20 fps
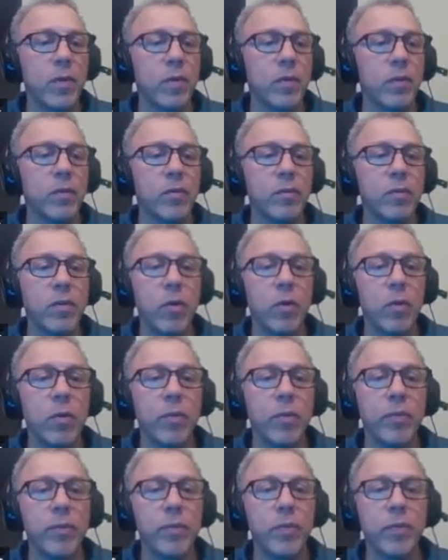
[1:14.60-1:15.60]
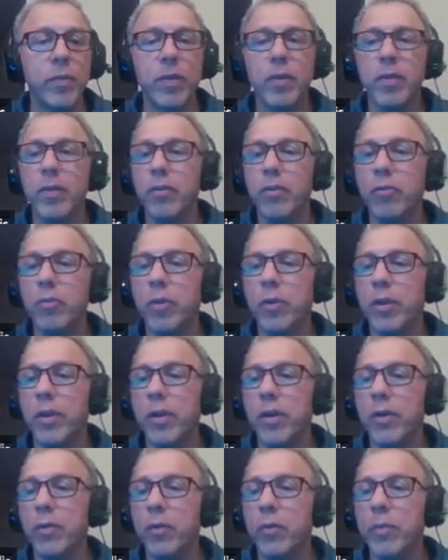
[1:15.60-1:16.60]
So this one
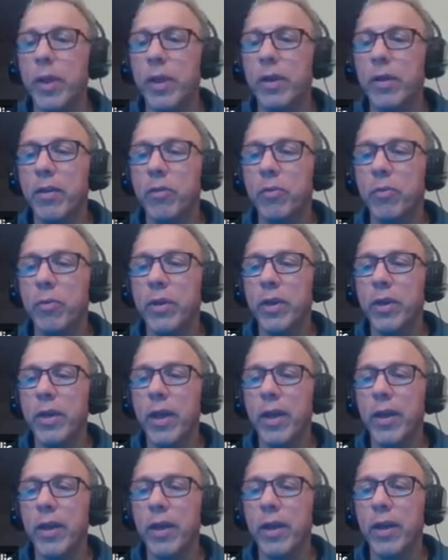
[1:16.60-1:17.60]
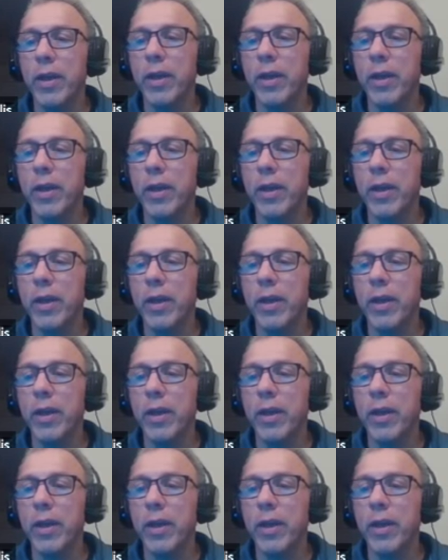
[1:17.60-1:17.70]
here, we'll make it 3K.